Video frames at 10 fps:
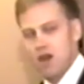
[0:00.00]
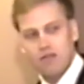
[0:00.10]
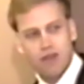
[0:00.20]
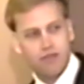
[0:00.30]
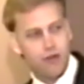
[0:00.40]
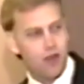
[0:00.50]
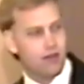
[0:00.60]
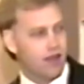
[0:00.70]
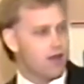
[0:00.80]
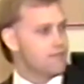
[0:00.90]
And then
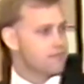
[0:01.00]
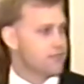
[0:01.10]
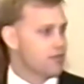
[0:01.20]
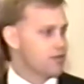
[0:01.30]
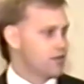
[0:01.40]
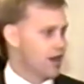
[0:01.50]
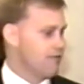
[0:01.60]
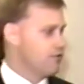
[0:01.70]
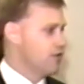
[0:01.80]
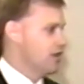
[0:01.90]
thirdly, that
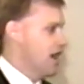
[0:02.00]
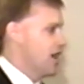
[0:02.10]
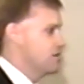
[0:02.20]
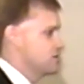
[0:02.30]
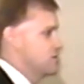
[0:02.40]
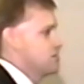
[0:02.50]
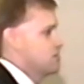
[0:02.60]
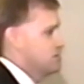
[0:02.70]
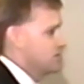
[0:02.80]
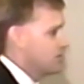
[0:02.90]
I've realized
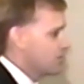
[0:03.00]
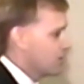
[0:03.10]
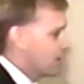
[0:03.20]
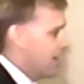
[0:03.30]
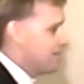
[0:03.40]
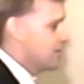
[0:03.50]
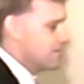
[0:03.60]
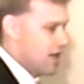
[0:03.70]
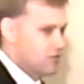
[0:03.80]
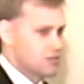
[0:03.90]
is that when you're climbing the
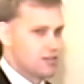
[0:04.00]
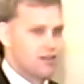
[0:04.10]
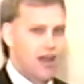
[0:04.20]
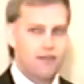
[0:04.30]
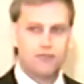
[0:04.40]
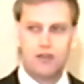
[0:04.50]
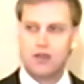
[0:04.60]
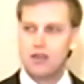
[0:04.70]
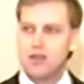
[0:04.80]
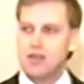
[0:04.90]
mountains in life
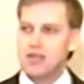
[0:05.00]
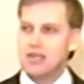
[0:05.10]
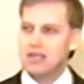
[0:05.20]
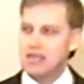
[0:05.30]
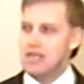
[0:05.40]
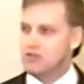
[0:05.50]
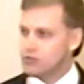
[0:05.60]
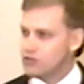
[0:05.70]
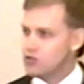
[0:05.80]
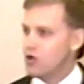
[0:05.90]
that you need
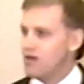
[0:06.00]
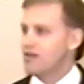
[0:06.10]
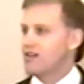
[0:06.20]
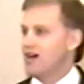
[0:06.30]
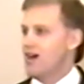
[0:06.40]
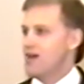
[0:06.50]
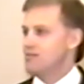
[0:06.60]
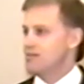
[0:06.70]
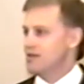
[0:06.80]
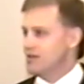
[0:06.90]
to enjoy the
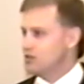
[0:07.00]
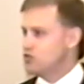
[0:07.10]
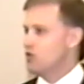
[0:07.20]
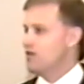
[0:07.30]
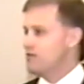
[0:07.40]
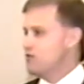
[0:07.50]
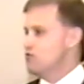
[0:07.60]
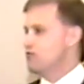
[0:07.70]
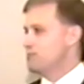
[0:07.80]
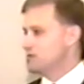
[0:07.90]
climb and enjoy the
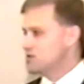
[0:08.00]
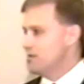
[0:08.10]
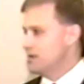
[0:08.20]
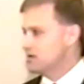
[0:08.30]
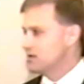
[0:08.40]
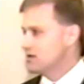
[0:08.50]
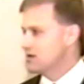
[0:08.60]
view from the summit.